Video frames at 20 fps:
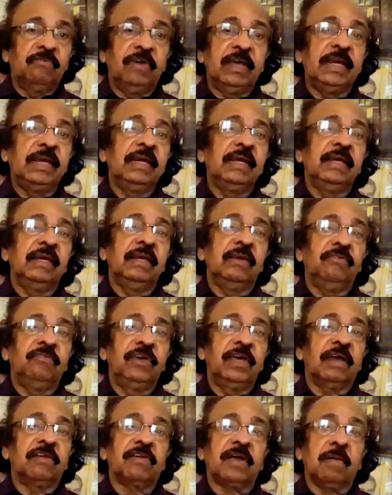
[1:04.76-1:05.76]
when
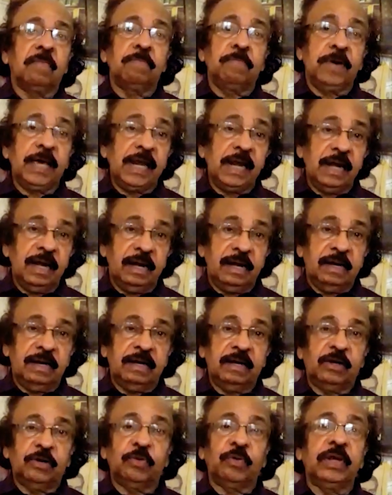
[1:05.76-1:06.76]
we are compelled
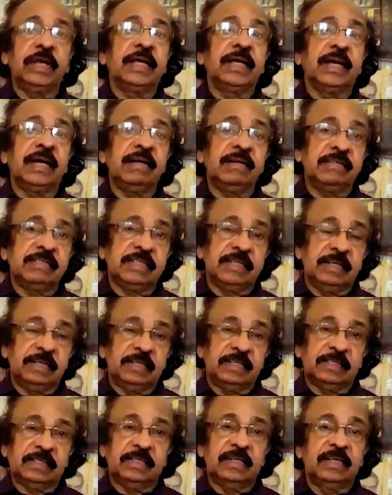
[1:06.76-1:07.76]
to
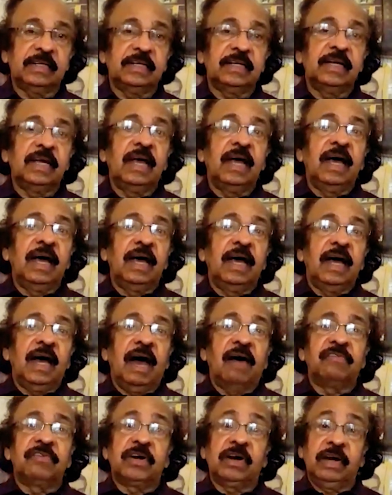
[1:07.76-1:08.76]
reconsider
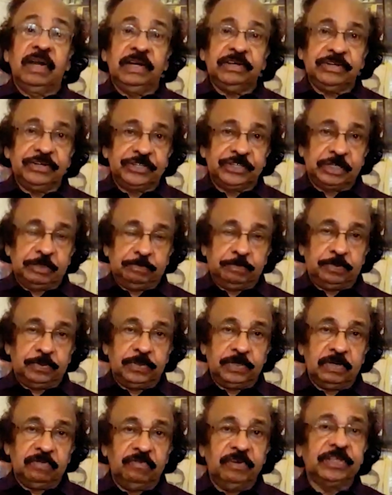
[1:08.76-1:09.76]
our relationship
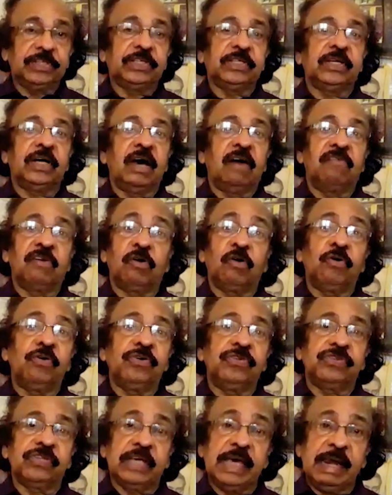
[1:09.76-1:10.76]
with our
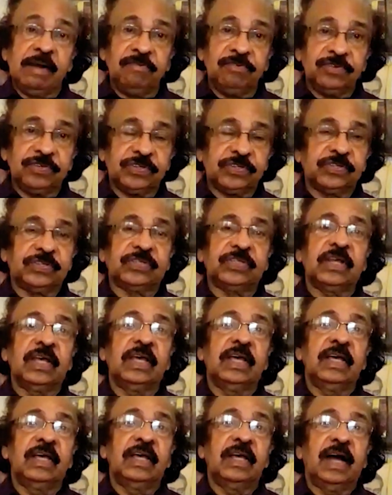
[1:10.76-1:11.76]
own selves,
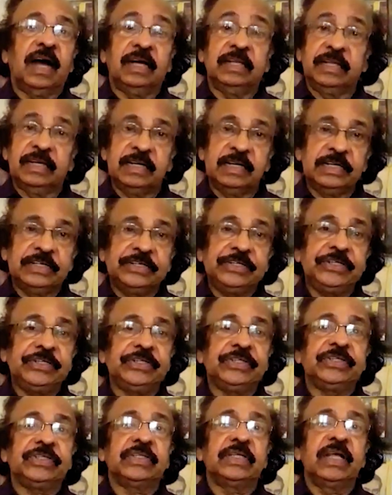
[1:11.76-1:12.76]
others,
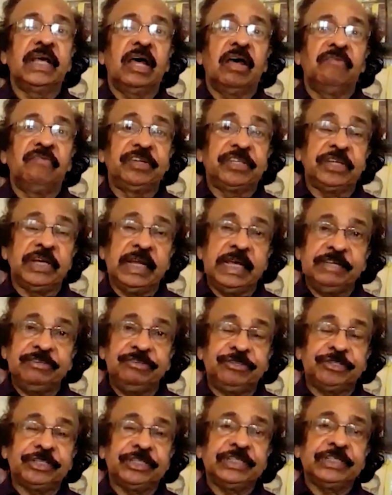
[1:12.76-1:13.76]
with
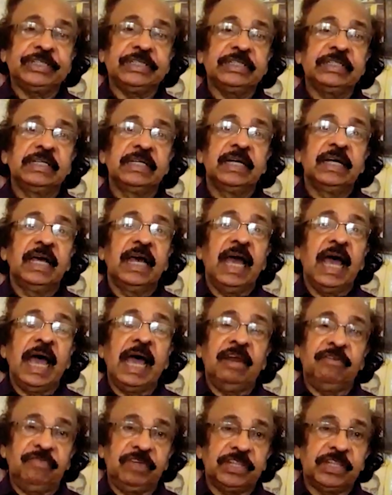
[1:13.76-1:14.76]
nature,
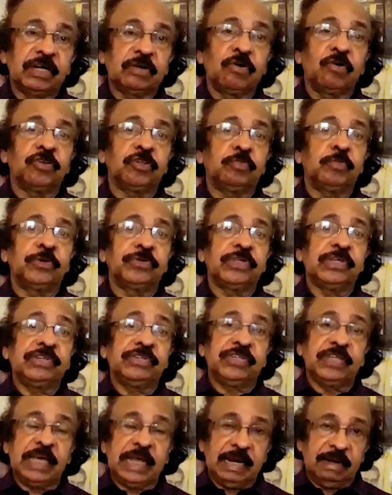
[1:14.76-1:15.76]
and with the cosmos
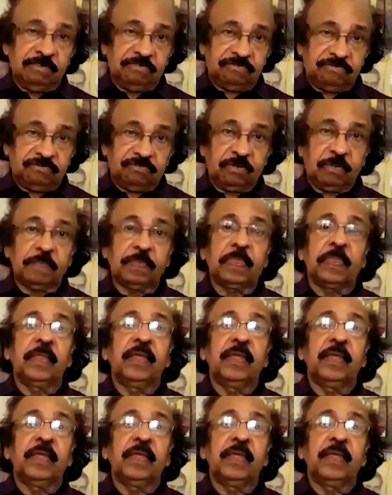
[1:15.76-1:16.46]
itself.